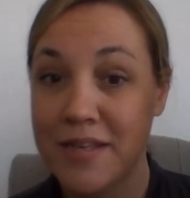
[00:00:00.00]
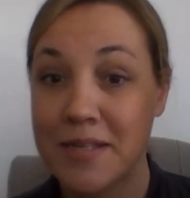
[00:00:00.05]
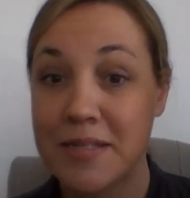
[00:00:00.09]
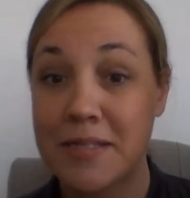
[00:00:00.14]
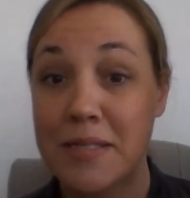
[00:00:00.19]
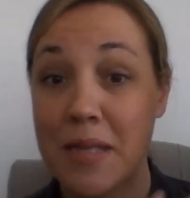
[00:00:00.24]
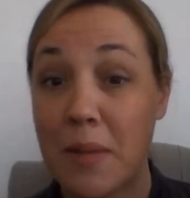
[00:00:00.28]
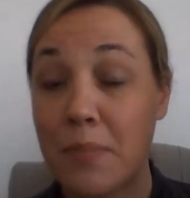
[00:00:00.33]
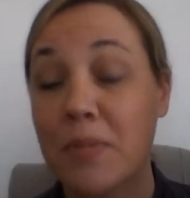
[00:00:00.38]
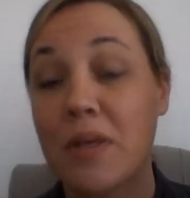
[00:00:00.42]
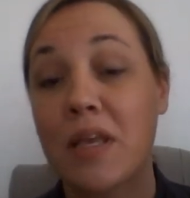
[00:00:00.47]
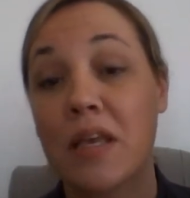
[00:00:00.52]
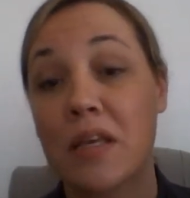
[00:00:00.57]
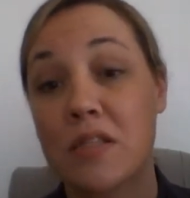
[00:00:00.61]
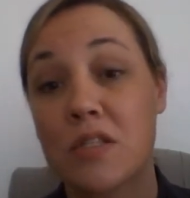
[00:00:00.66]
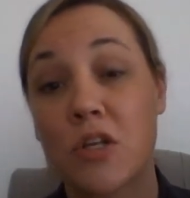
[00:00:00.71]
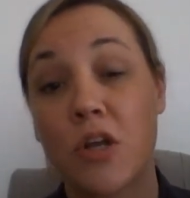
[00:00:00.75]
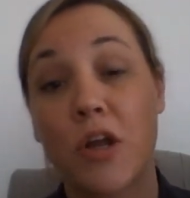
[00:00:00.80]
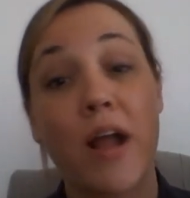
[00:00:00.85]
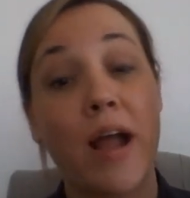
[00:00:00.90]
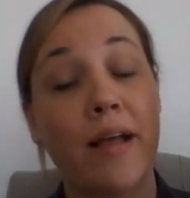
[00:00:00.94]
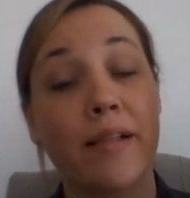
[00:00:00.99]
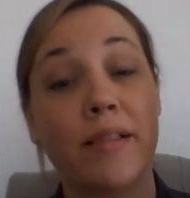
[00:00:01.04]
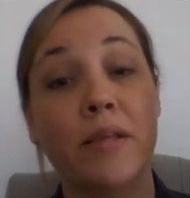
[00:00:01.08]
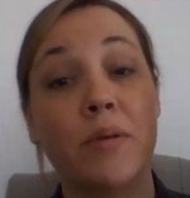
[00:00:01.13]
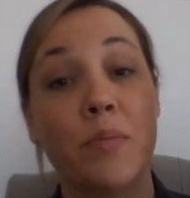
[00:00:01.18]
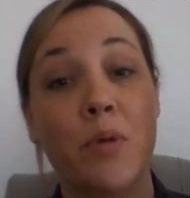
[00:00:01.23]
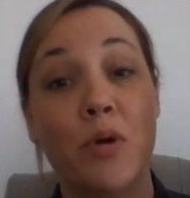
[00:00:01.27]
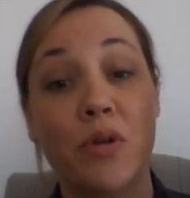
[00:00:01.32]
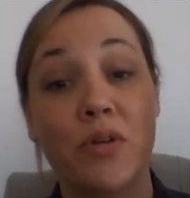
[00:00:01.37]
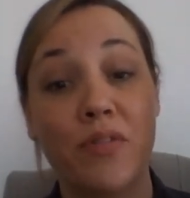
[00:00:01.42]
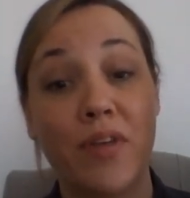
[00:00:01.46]
Some kids are highly
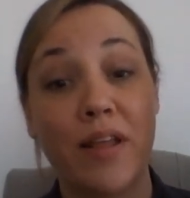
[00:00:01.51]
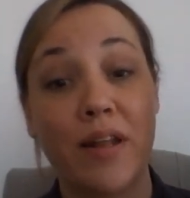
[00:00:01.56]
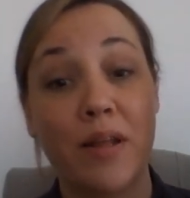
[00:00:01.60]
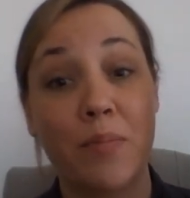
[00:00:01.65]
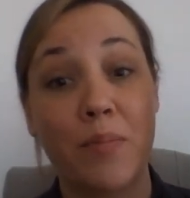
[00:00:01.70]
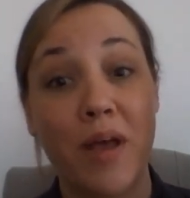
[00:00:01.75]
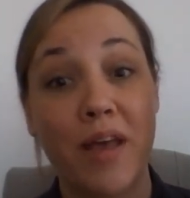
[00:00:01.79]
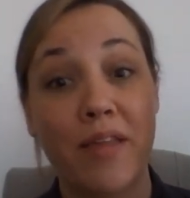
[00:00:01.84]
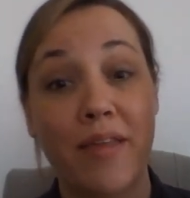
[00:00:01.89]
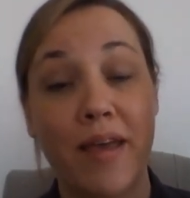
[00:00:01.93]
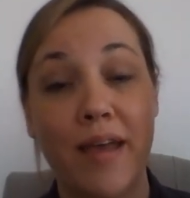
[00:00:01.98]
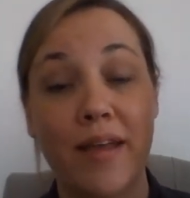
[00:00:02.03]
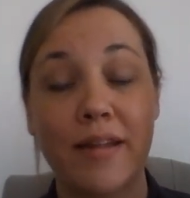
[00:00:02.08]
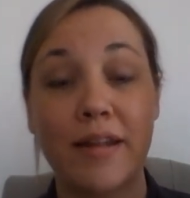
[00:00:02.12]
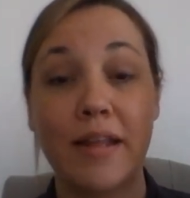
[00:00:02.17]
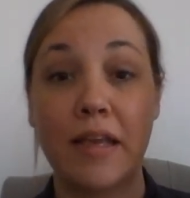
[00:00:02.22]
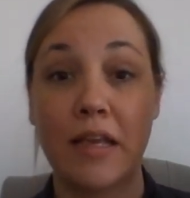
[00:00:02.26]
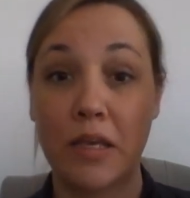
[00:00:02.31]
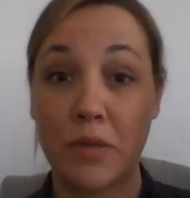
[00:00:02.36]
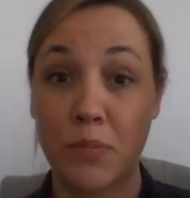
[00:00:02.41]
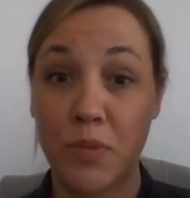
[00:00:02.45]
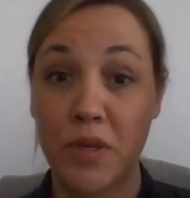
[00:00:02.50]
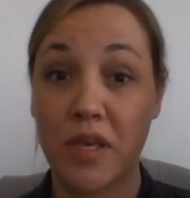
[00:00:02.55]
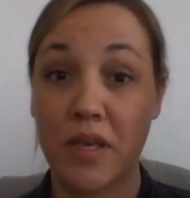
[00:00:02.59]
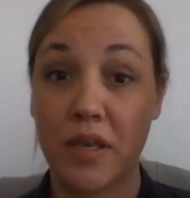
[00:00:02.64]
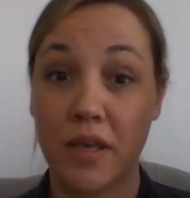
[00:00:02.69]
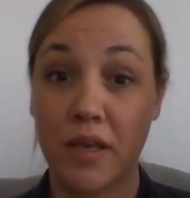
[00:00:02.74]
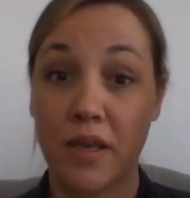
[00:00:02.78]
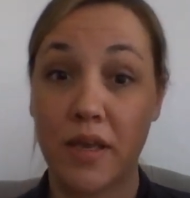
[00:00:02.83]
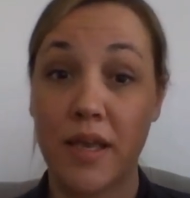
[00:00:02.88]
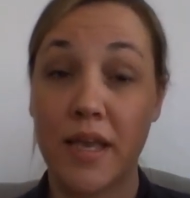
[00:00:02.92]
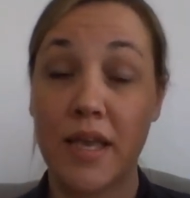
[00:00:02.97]
motivated by that, and it can
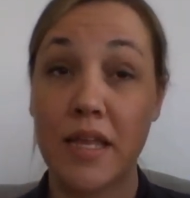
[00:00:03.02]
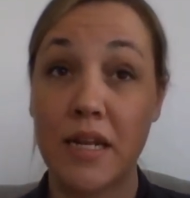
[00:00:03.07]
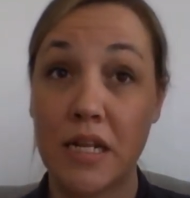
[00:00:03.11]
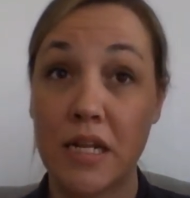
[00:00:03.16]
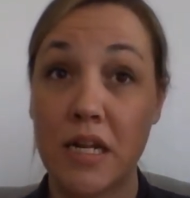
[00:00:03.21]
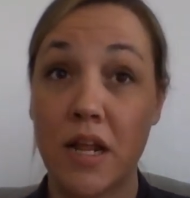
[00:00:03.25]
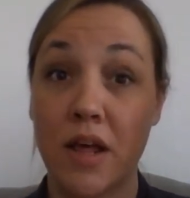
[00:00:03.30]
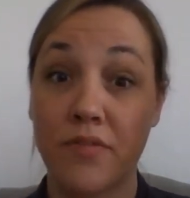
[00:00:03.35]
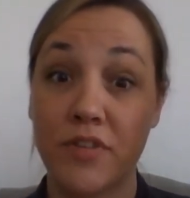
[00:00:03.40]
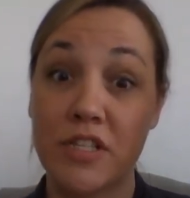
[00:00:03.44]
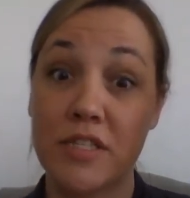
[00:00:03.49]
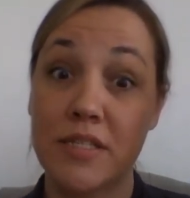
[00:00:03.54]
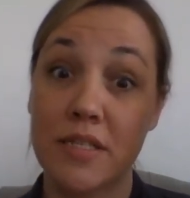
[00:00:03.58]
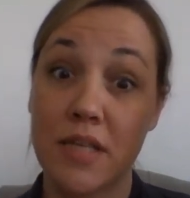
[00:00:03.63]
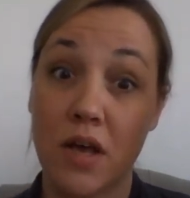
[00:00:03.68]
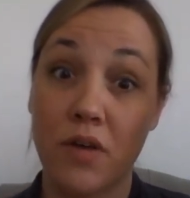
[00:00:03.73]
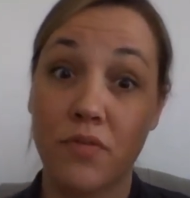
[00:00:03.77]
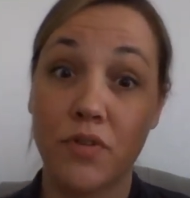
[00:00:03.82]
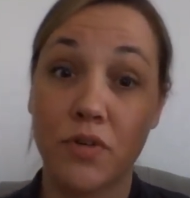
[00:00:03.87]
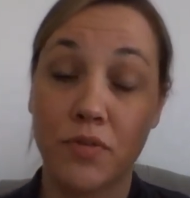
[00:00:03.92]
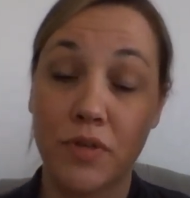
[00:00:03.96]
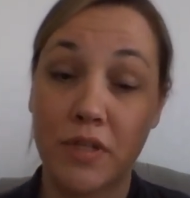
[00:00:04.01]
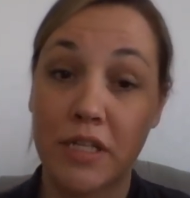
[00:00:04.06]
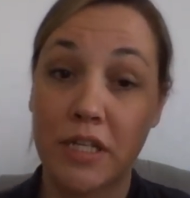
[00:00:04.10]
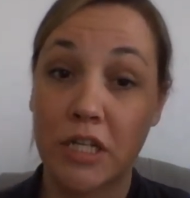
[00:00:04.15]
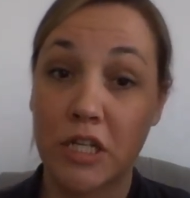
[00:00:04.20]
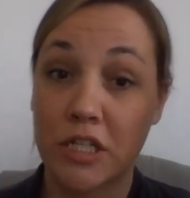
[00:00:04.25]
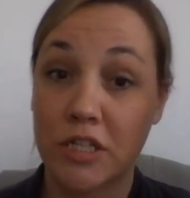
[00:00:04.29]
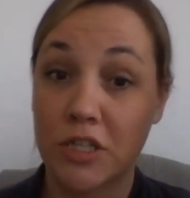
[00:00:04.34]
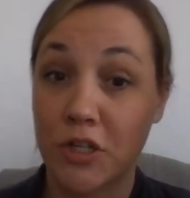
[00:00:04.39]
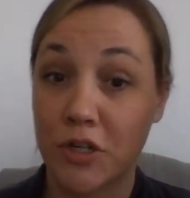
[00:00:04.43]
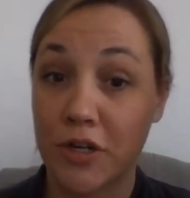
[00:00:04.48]
be in and of itself a really
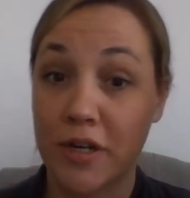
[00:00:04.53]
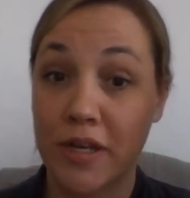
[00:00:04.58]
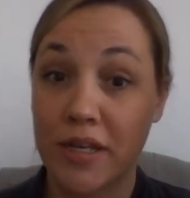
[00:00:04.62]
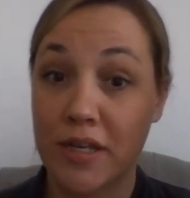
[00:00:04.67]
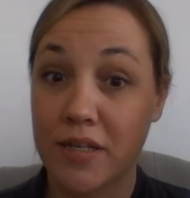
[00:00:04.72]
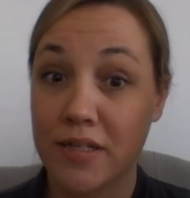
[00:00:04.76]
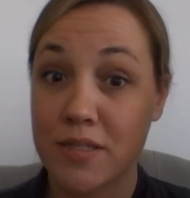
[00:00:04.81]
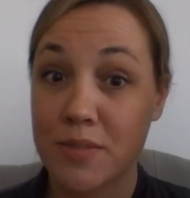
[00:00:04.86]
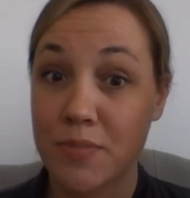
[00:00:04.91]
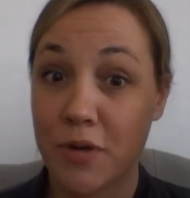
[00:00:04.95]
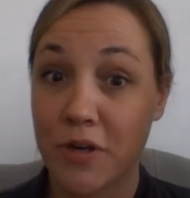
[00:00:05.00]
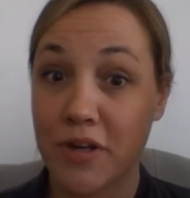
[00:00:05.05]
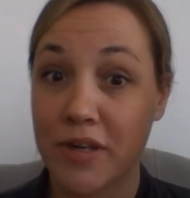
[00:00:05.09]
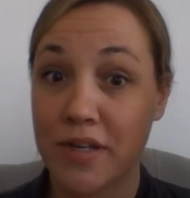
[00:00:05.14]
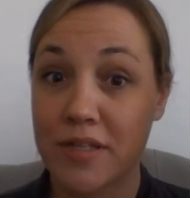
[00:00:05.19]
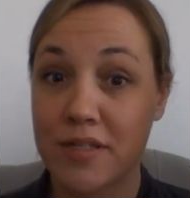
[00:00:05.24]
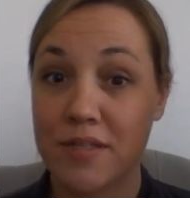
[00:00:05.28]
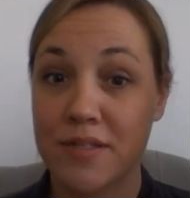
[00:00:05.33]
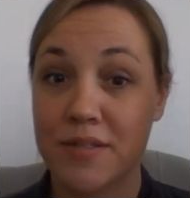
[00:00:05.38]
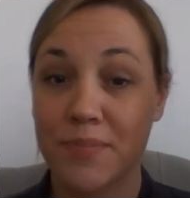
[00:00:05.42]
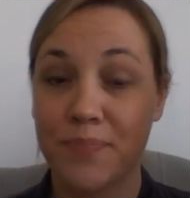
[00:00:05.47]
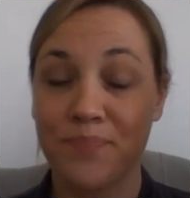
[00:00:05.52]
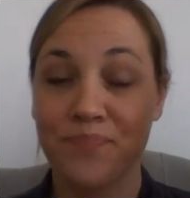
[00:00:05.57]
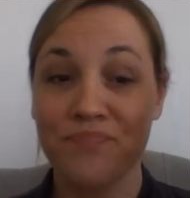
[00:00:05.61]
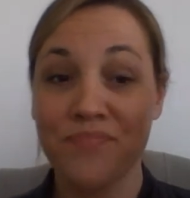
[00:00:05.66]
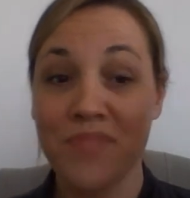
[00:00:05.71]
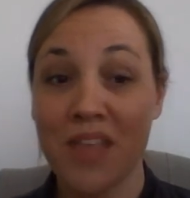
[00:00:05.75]
good learning experience.